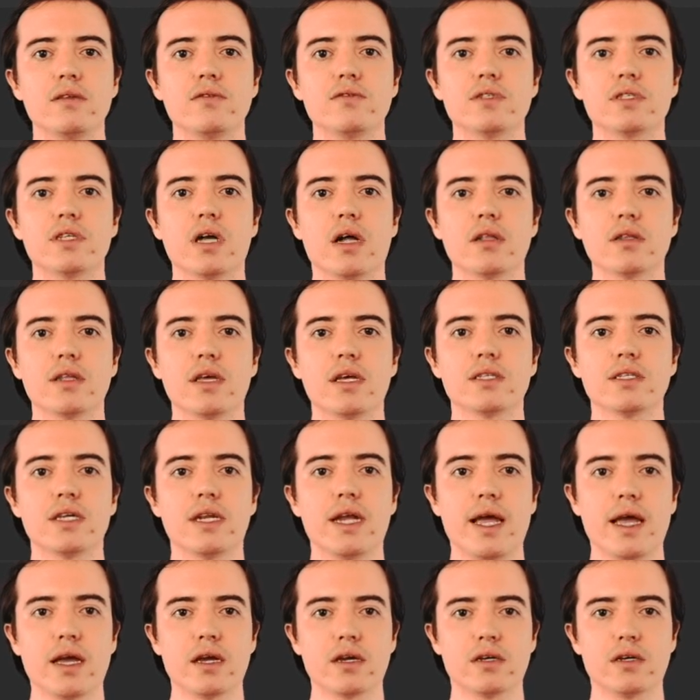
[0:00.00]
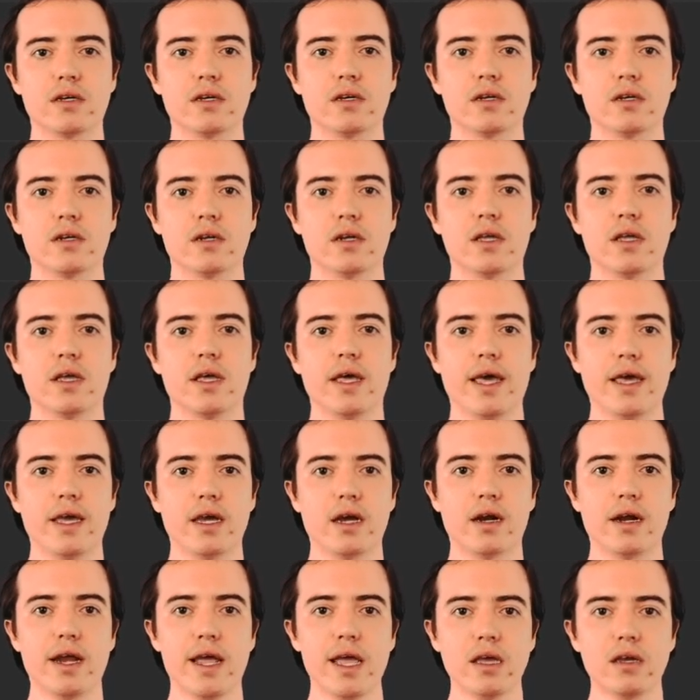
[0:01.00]
result as an anchor,
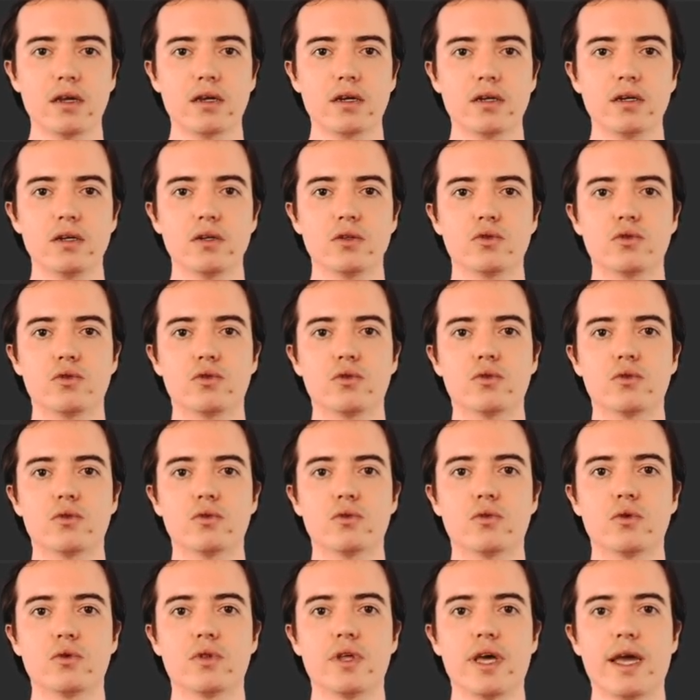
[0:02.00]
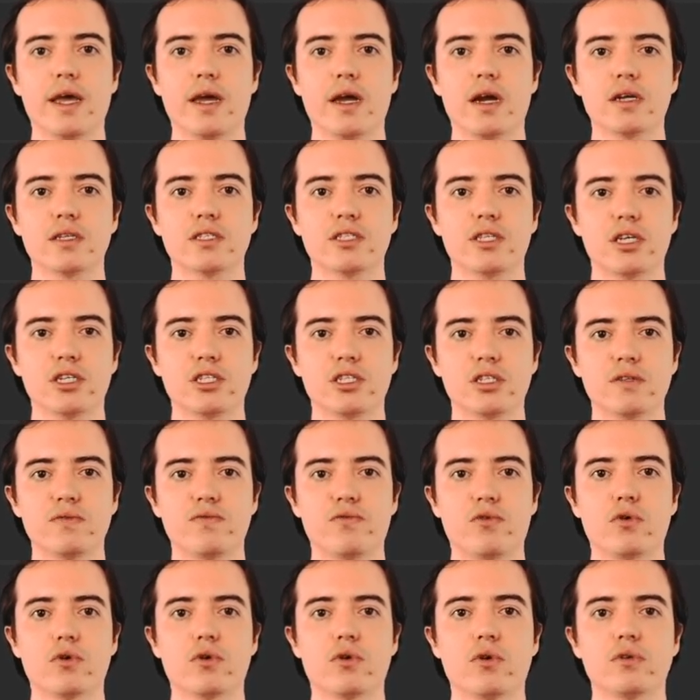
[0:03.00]
AR anchor, to the AR session
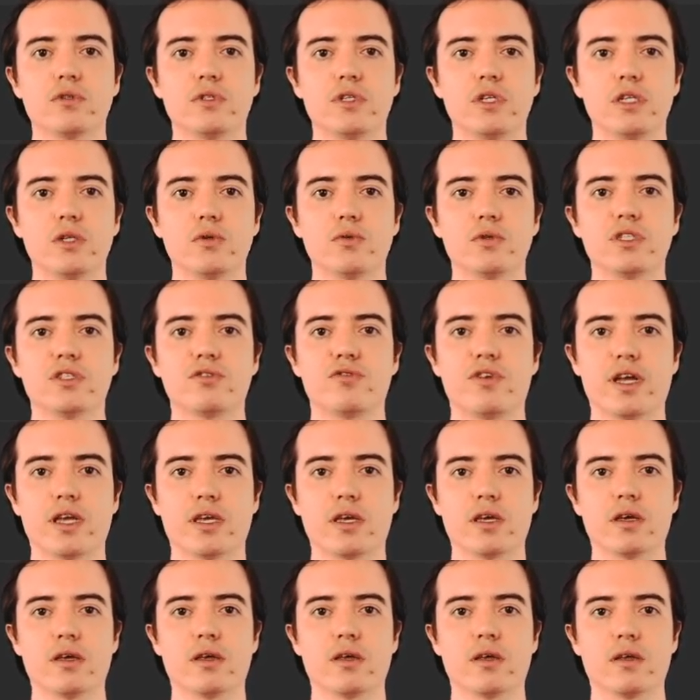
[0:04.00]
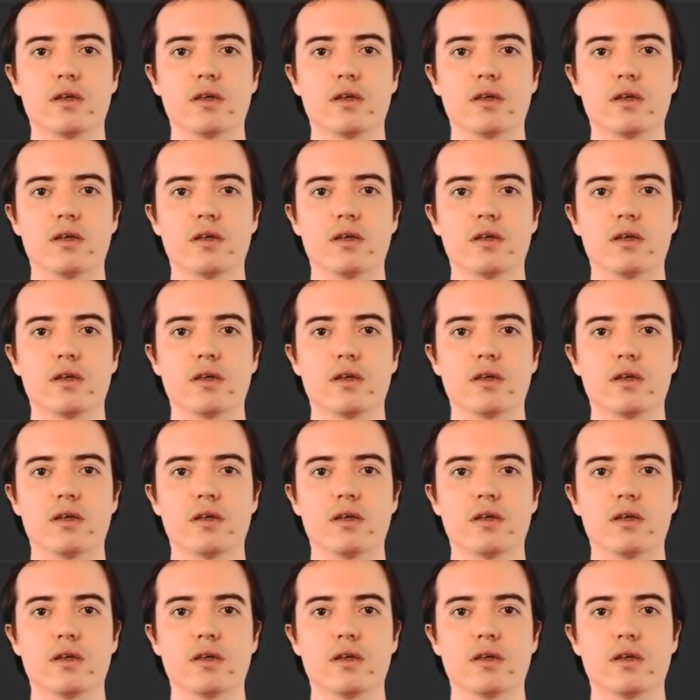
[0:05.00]
for continuous tracking.